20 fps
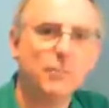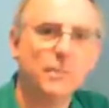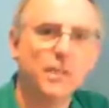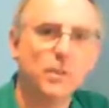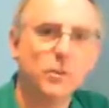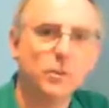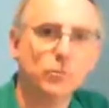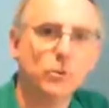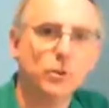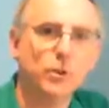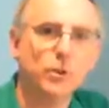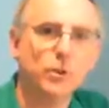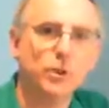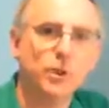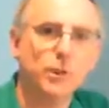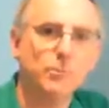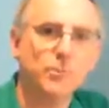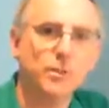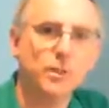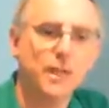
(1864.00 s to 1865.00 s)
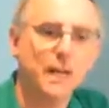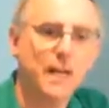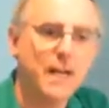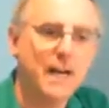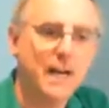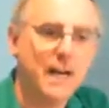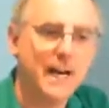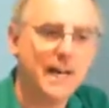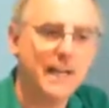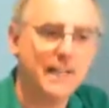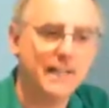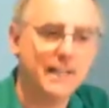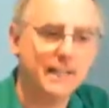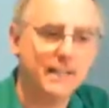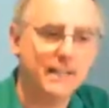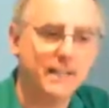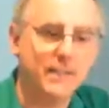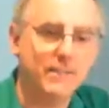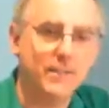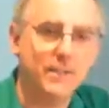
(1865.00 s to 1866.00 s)
workshops and
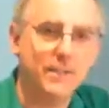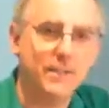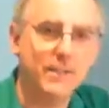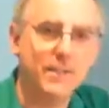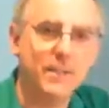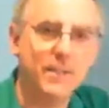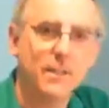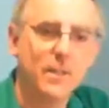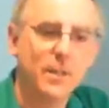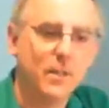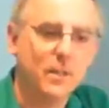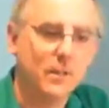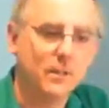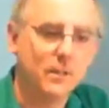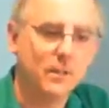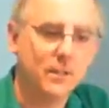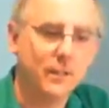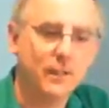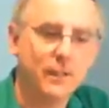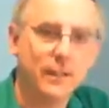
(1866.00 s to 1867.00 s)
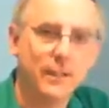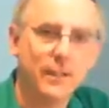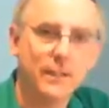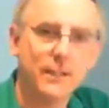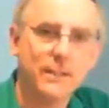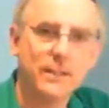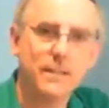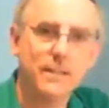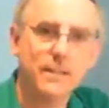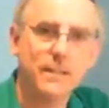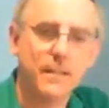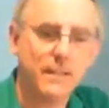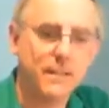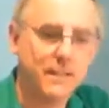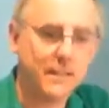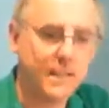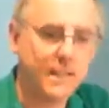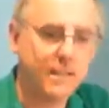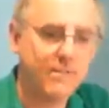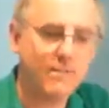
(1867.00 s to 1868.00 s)
activities. Until then, stay
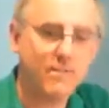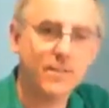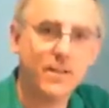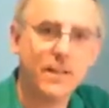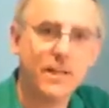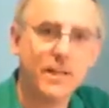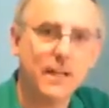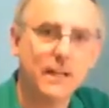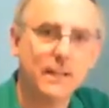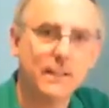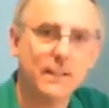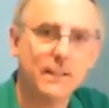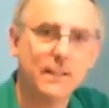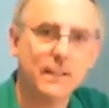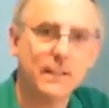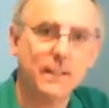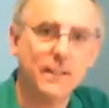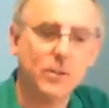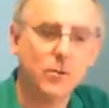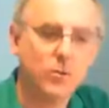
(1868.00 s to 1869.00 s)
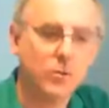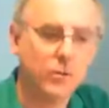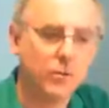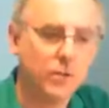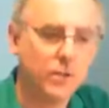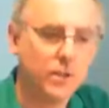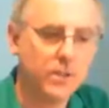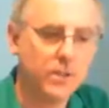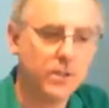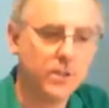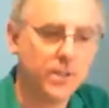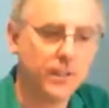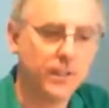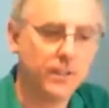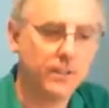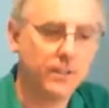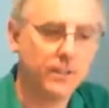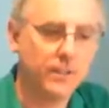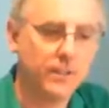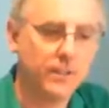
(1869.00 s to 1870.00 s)
safe and enjoy your science.